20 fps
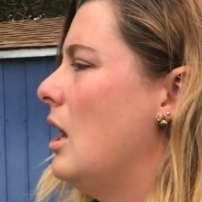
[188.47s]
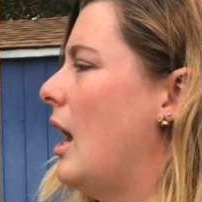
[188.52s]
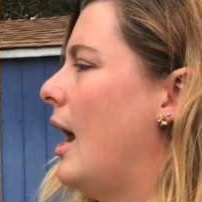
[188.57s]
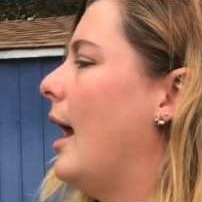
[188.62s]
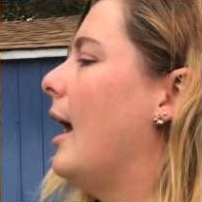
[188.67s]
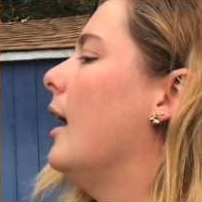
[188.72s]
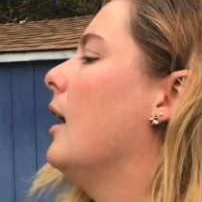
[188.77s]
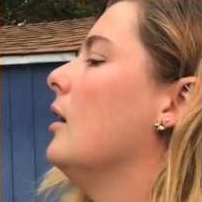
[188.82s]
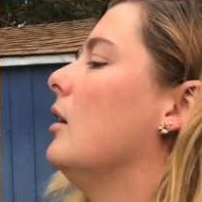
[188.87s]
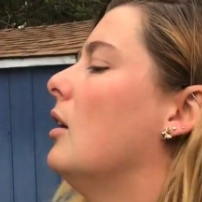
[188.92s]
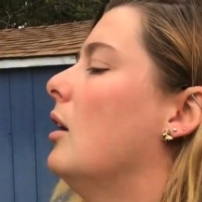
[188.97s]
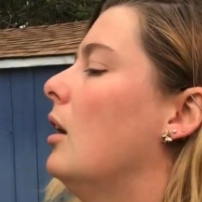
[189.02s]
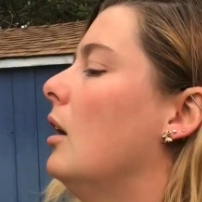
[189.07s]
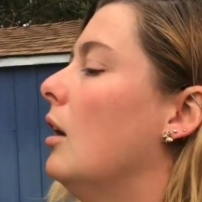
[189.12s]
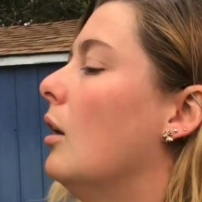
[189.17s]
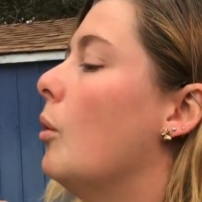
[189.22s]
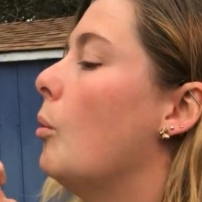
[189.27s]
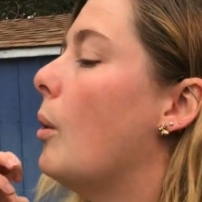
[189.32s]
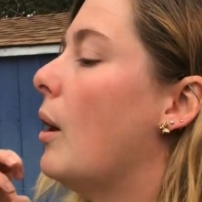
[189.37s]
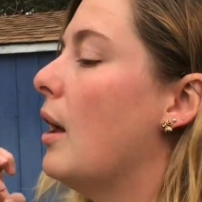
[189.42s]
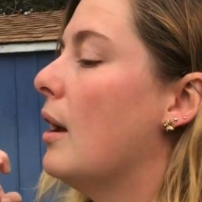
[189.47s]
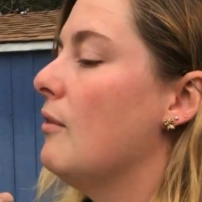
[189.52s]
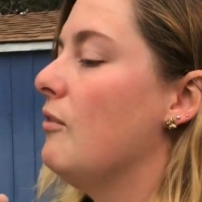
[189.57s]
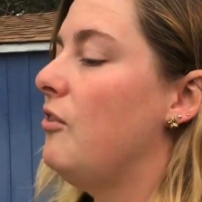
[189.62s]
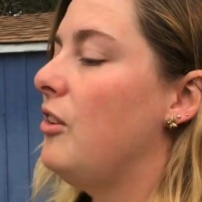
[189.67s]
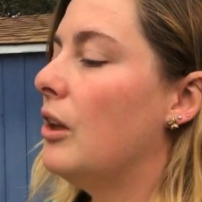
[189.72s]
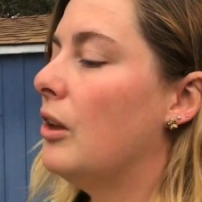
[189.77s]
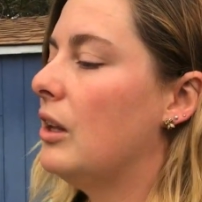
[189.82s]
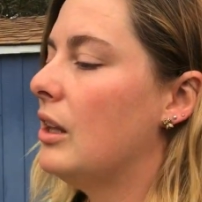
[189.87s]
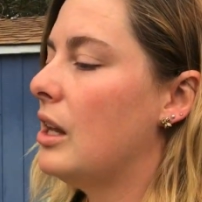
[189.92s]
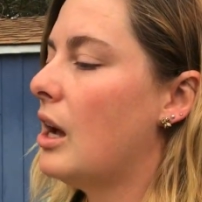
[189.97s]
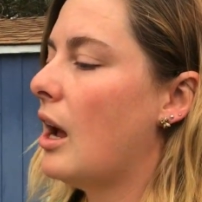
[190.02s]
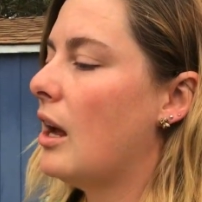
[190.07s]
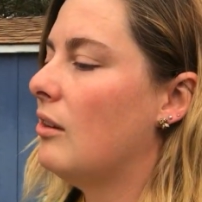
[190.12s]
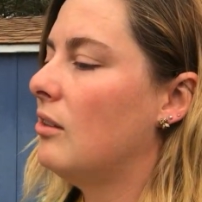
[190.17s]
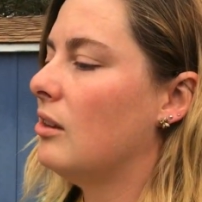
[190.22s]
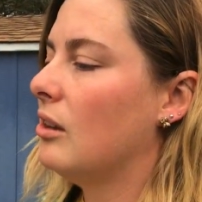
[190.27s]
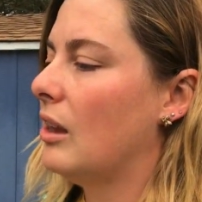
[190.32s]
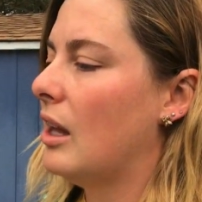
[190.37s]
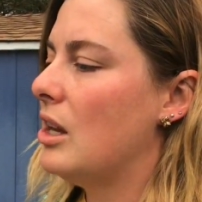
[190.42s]
and while I'm feeling the
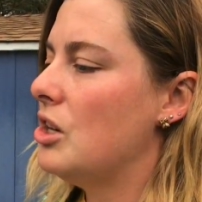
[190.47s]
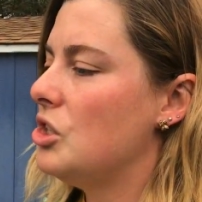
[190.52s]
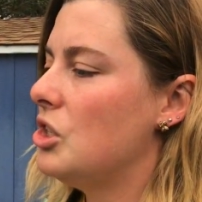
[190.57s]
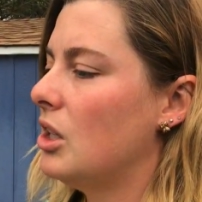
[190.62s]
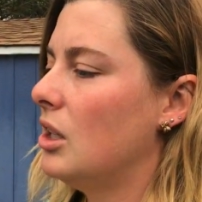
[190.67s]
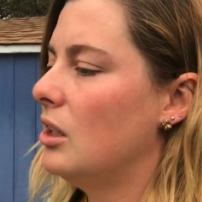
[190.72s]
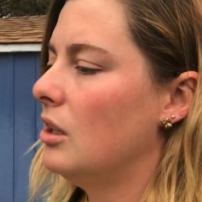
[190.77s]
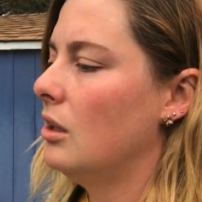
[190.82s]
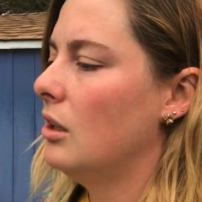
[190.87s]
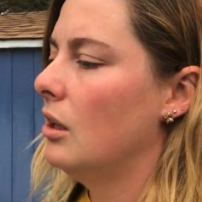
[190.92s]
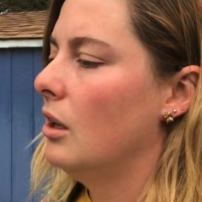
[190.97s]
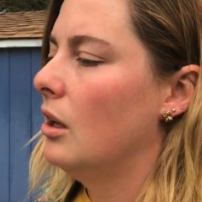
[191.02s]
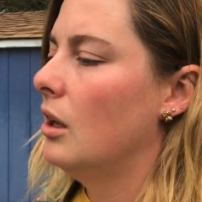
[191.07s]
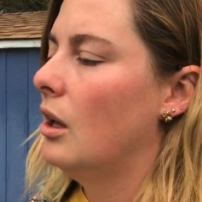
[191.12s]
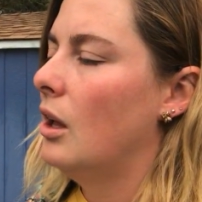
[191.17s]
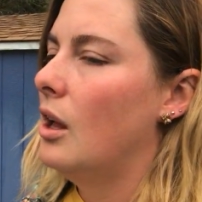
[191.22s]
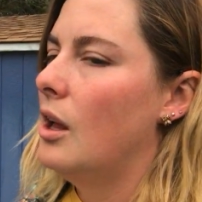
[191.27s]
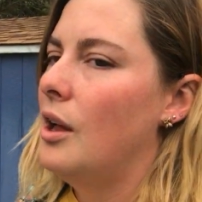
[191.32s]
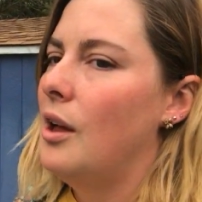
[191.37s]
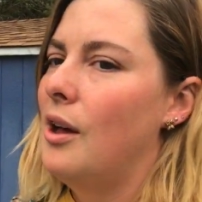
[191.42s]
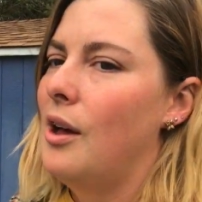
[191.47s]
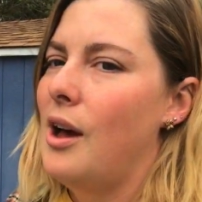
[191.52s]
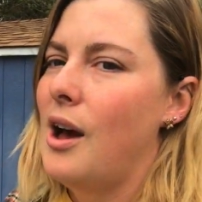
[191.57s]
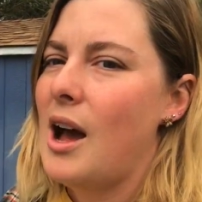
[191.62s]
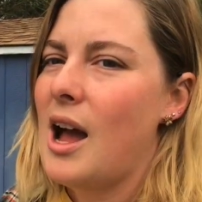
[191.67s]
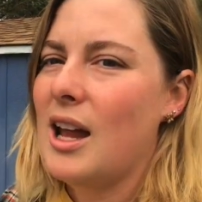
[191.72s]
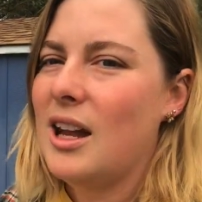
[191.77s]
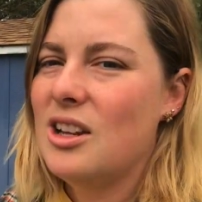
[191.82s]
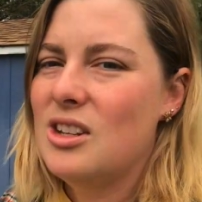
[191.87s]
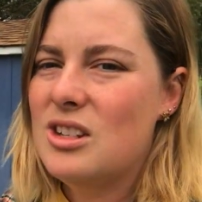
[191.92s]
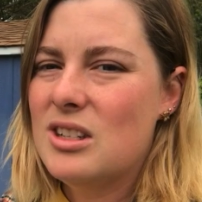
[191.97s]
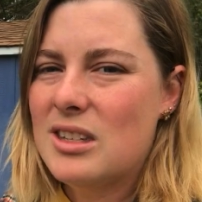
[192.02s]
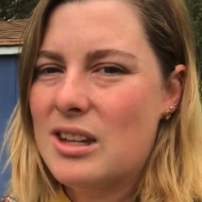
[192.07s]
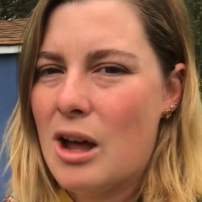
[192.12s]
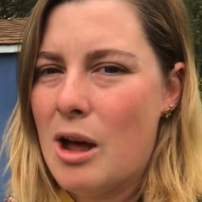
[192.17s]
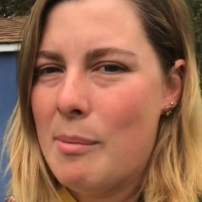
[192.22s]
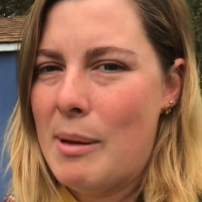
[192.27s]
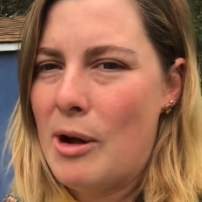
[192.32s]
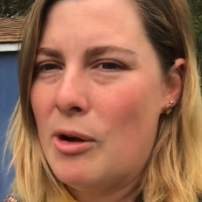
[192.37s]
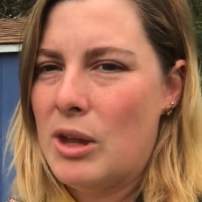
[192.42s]
isolation, I could just
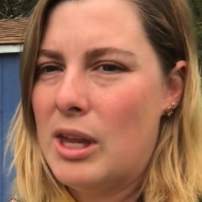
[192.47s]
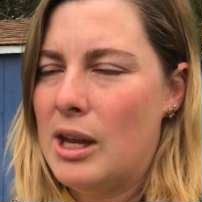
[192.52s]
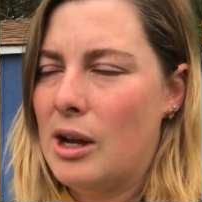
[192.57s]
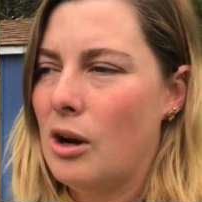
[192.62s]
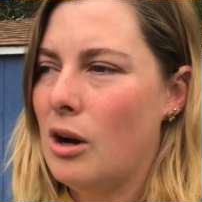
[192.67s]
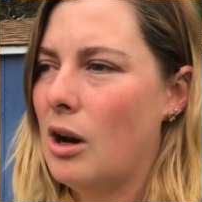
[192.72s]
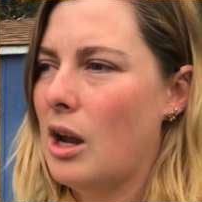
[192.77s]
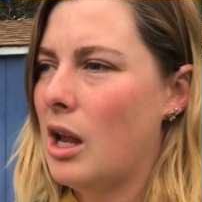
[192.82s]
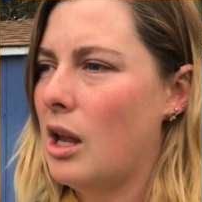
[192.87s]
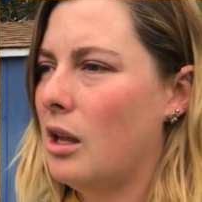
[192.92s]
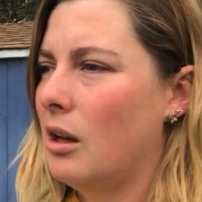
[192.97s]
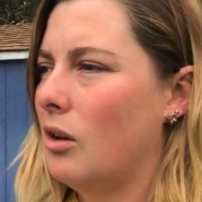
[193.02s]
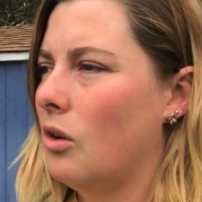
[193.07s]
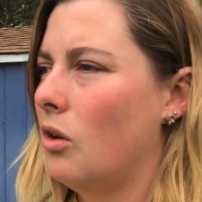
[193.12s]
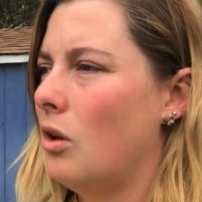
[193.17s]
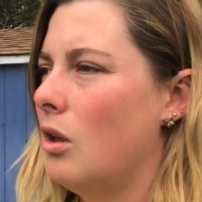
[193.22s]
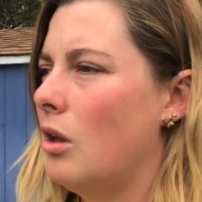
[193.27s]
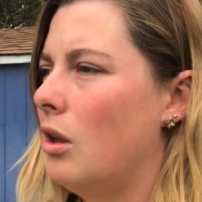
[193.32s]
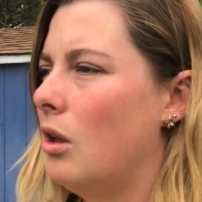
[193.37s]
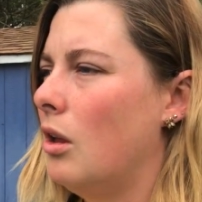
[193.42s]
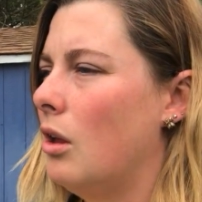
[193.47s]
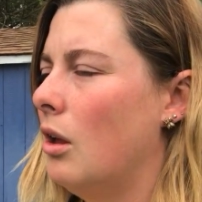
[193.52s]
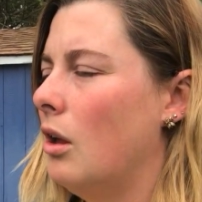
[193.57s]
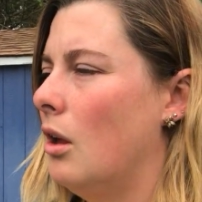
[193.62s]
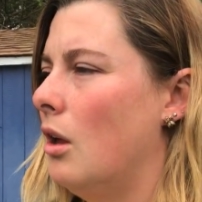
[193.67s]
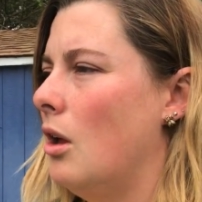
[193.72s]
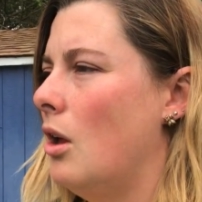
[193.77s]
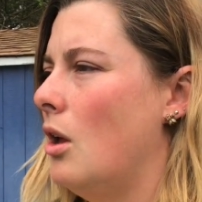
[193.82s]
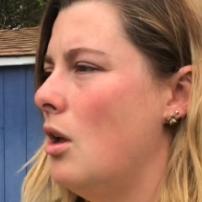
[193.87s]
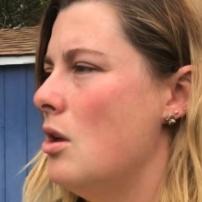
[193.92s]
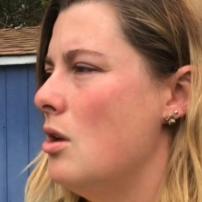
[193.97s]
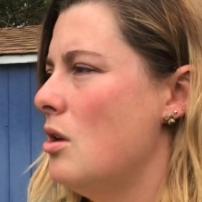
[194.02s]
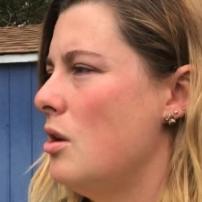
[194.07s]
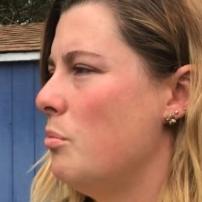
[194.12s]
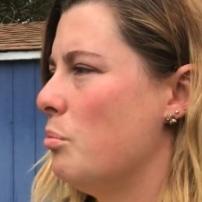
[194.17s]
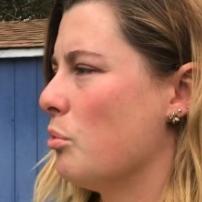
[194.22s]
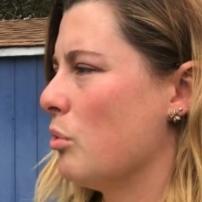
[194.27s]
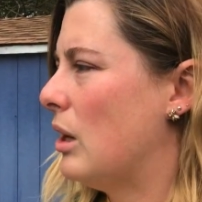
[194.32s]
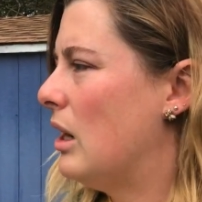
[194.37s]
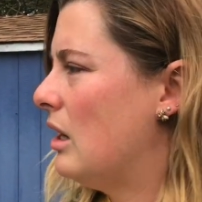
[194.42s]
come out here and
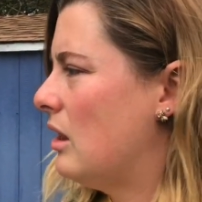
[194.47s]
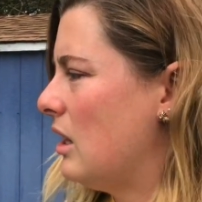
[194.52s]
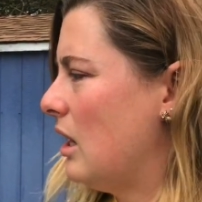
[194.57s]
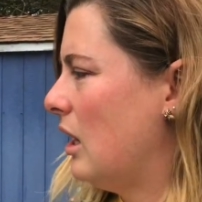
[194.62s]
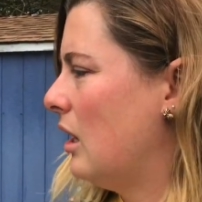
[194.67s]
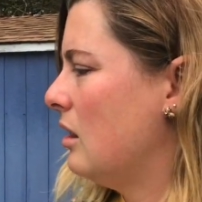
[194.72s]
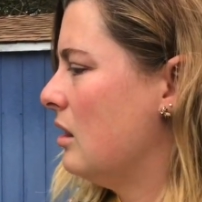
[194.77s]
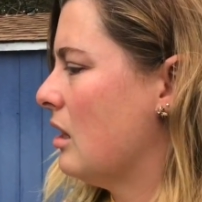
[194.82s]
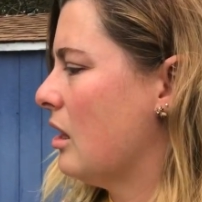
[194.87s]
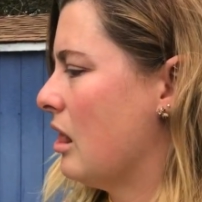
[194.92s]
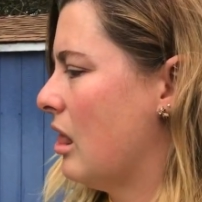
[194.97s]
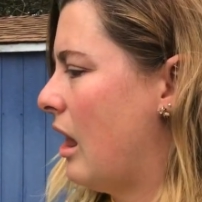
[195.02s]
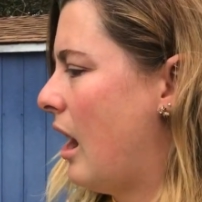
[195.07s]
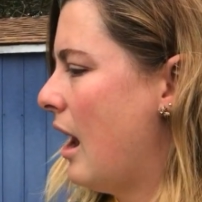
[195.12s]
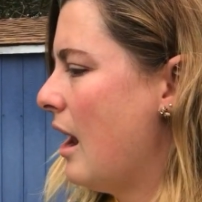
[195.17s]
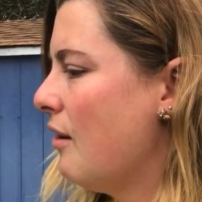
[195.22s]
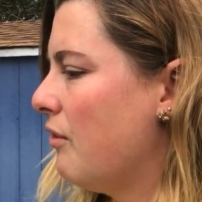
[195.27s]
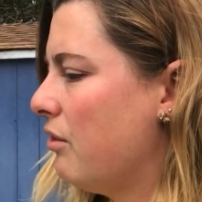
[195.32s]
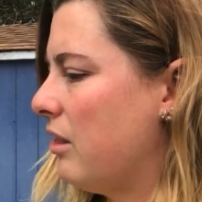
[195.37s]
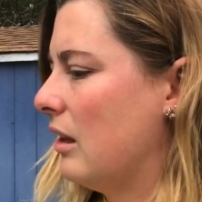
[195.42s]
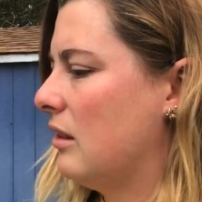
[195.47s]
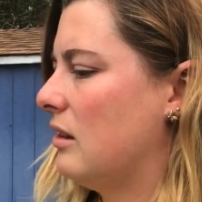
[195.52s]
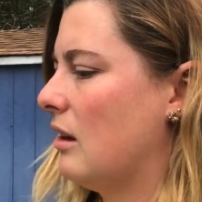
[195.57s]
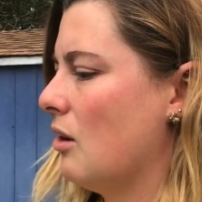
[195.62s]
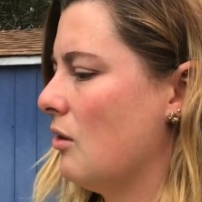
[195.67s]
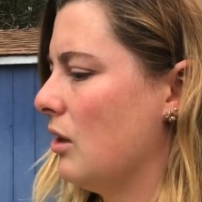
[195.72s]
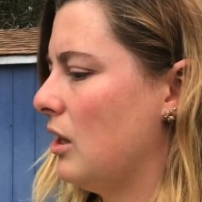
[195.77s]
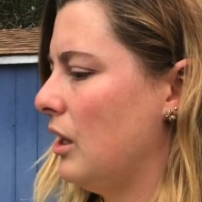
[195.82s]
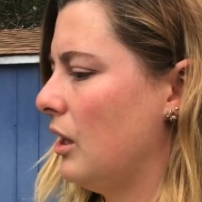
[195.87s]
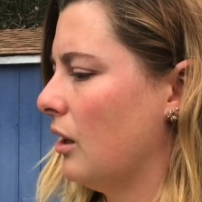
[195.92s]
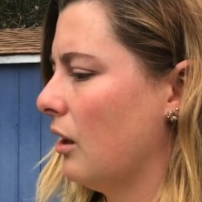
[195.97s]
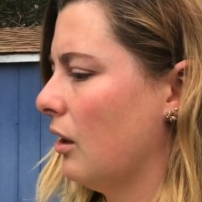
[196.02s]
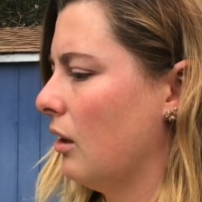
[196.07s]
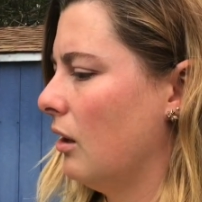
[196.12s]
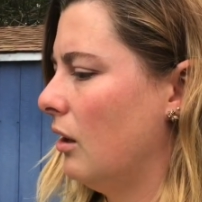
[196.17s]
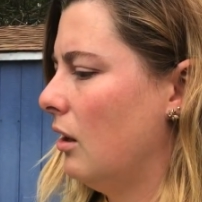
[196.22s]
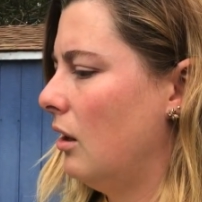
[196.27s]
breathe in the life that's out here